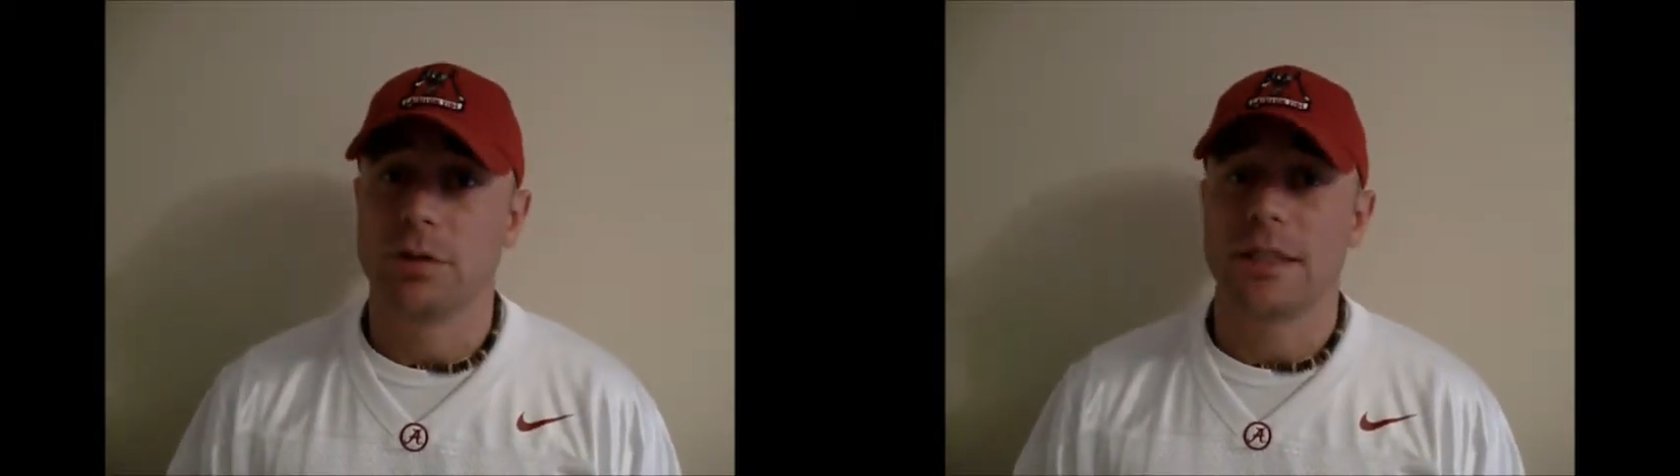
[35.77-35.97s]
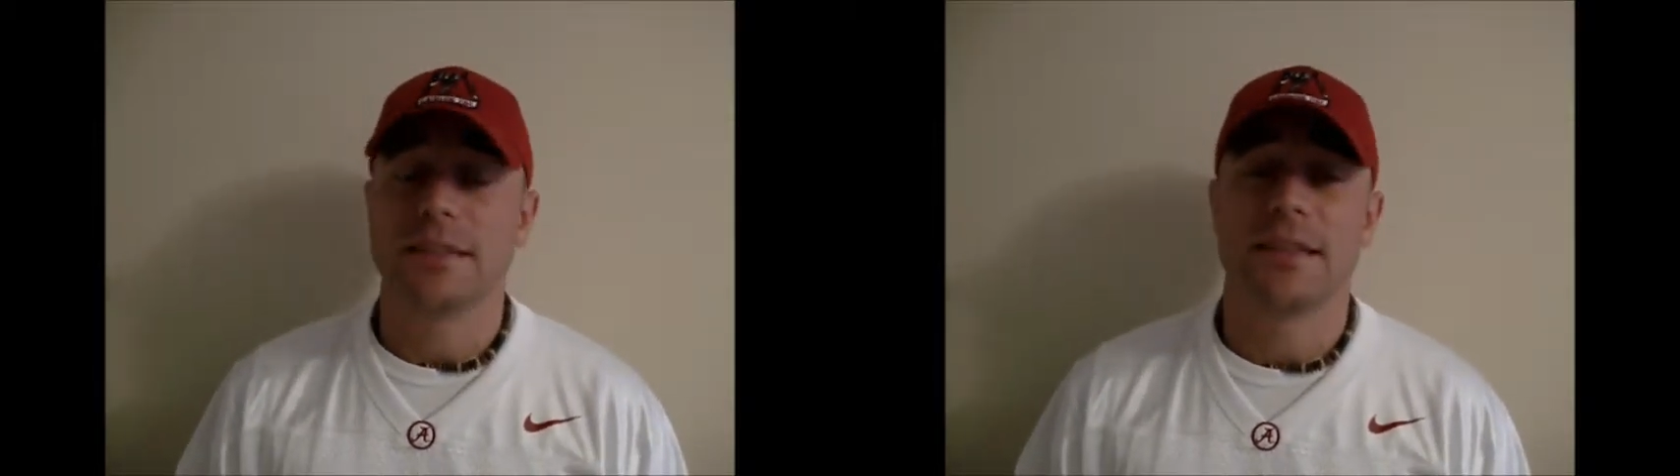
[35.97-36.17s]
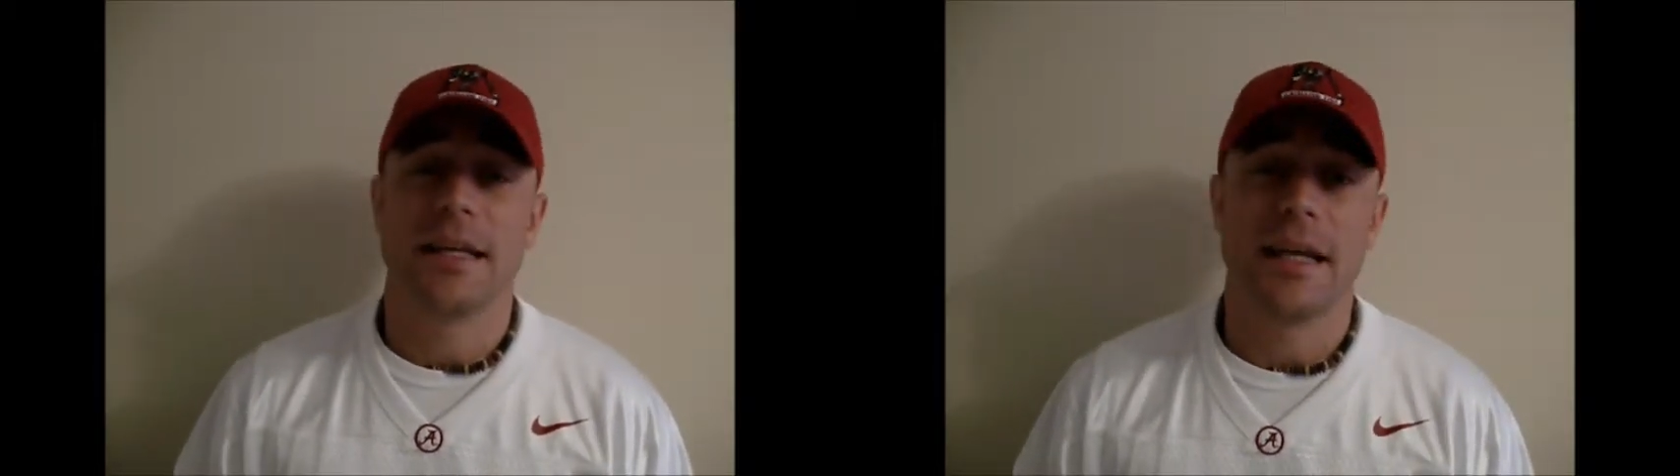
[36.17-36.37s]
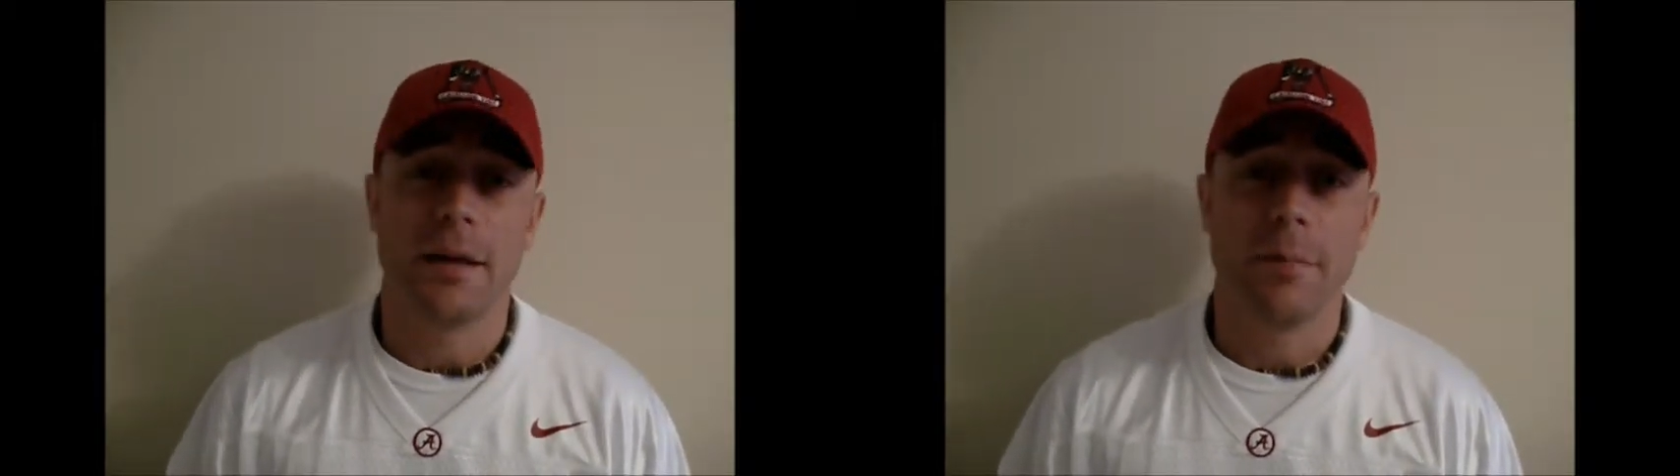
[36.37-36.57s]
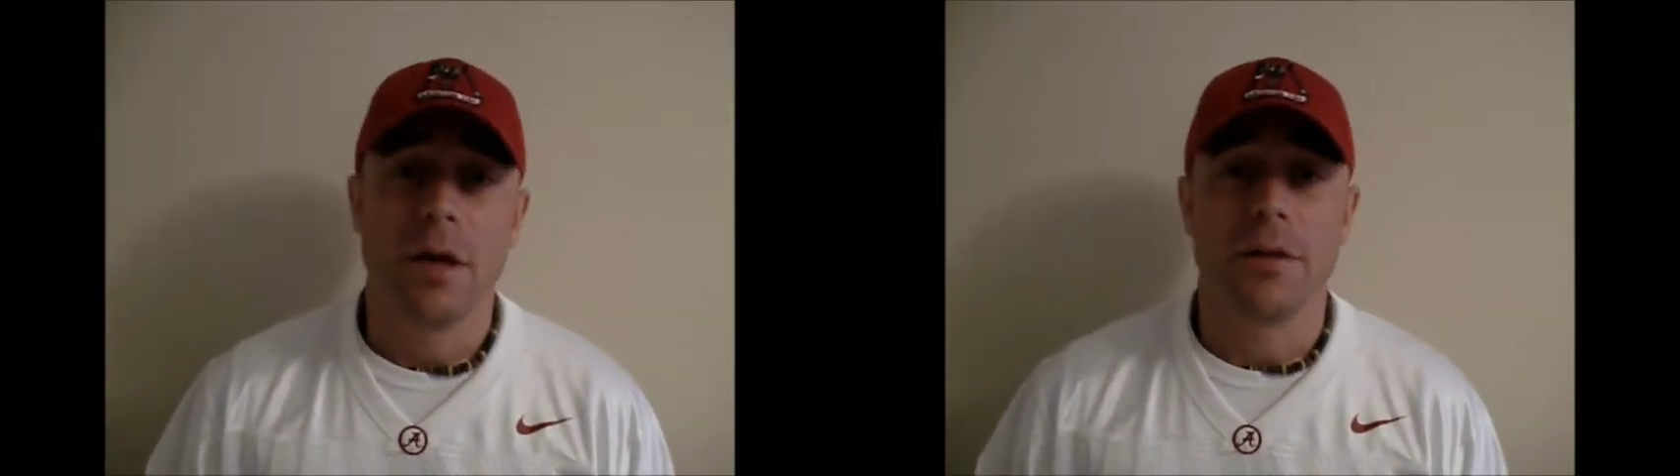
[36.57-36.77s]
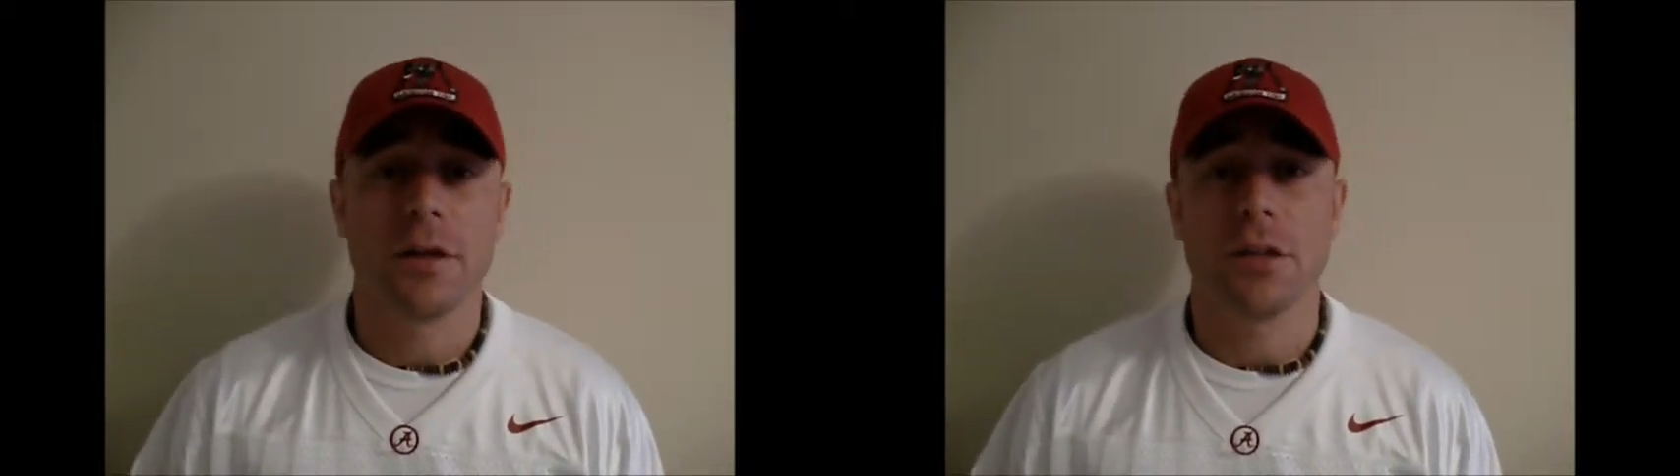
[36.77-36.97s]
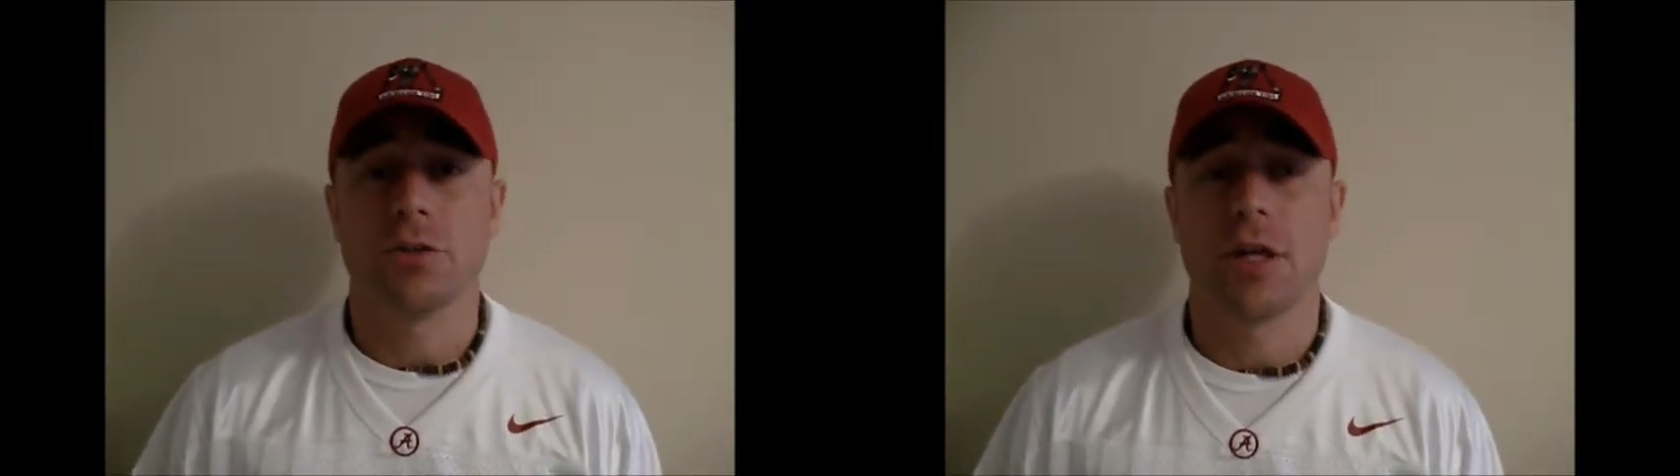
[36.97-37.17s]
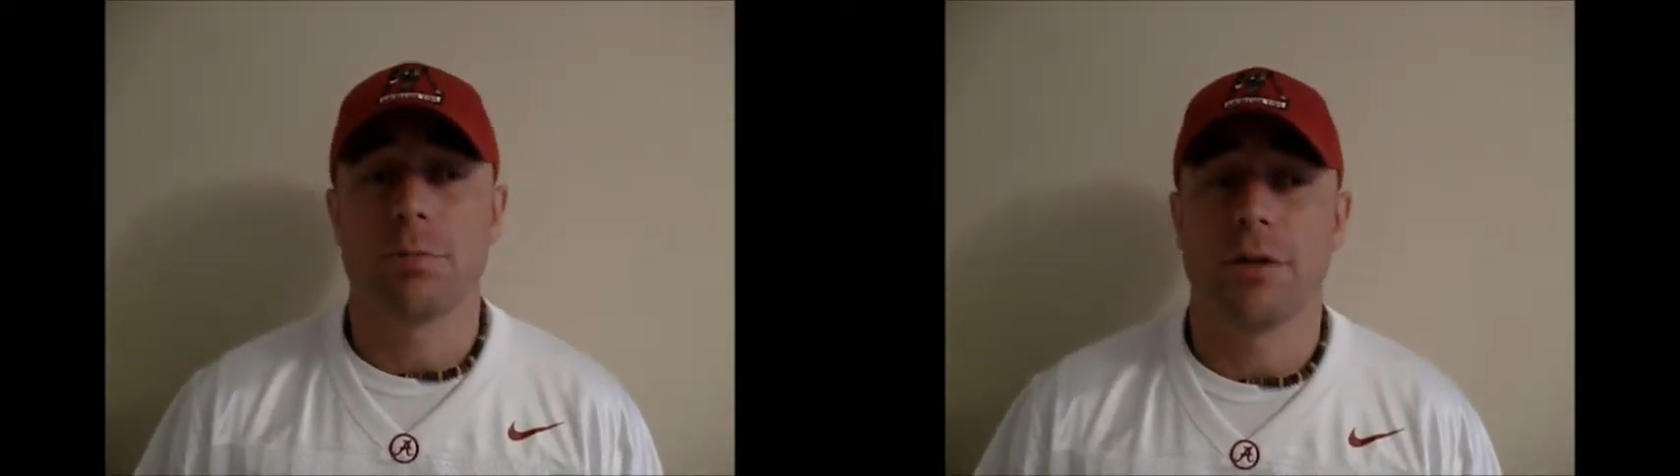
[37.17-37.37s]
Texas A&M, they're going to
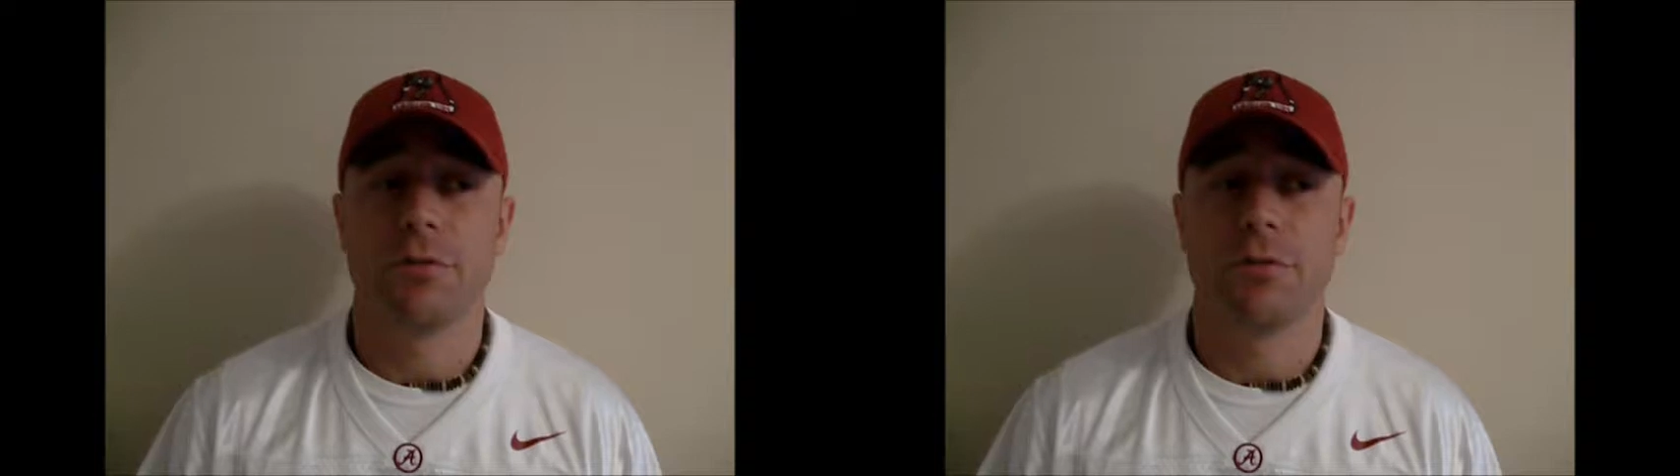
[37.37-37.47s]
try to play